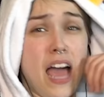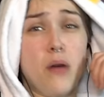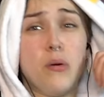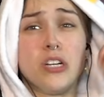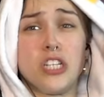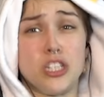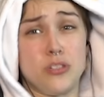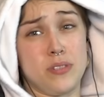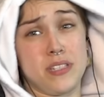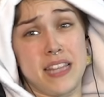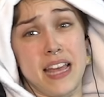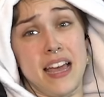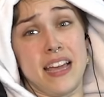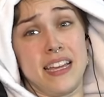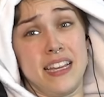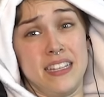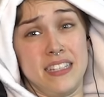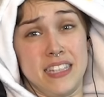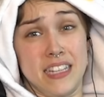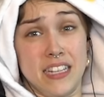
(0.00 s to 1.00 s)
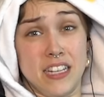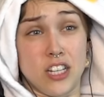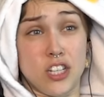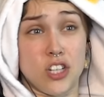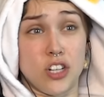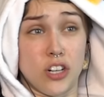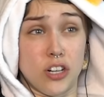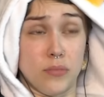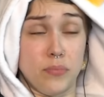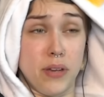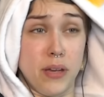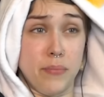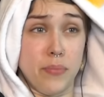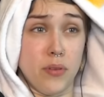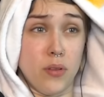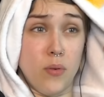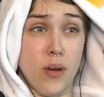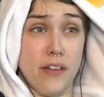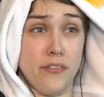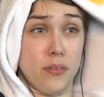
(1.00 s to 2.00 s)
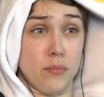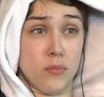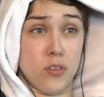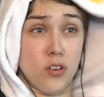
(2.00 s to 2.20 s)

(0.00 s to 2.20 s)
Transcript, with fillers: I wish it was that easy to turn people away from